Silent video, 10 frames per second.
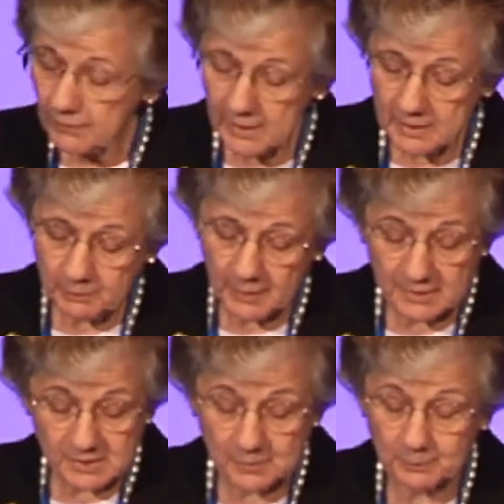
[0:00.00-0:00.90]
that
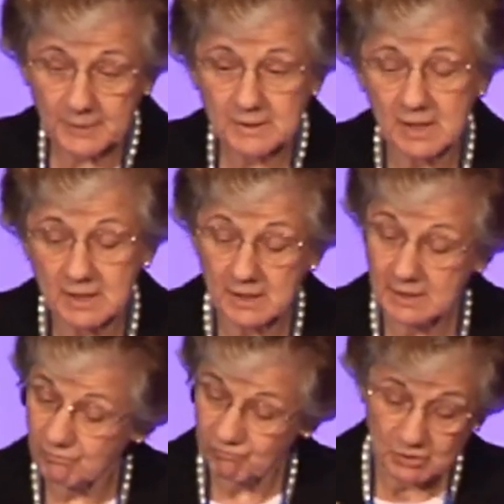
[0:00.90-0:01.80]
by simply
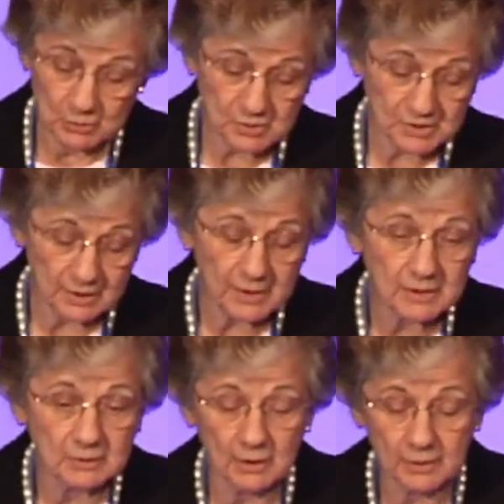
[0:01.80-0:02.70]
taking used
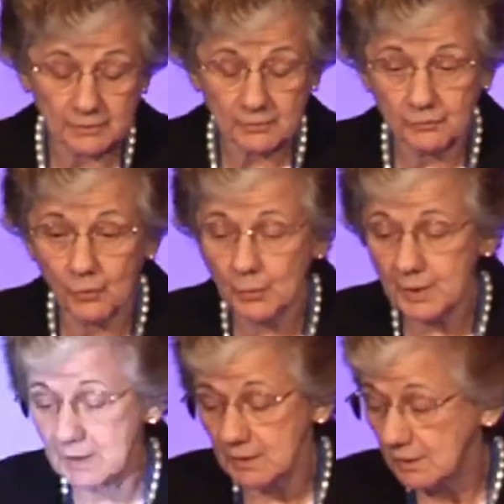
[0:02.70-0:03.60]
sari cloth,
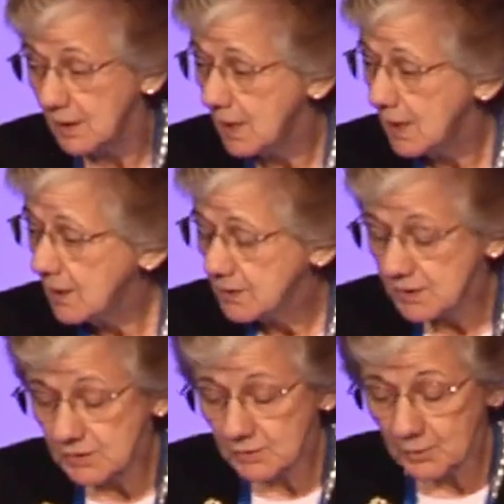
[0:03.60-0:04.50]
folding it
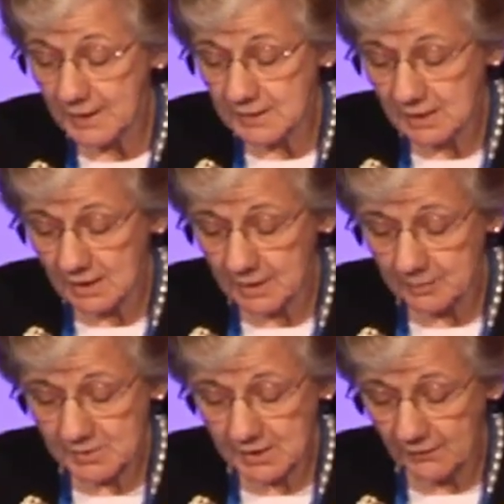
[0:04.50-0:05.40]
six or eight
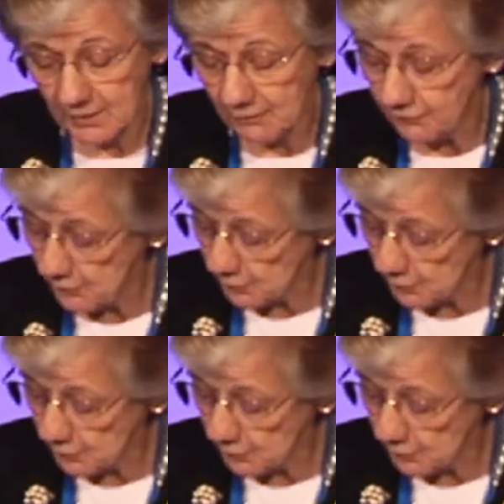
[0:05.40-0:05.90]
times, and then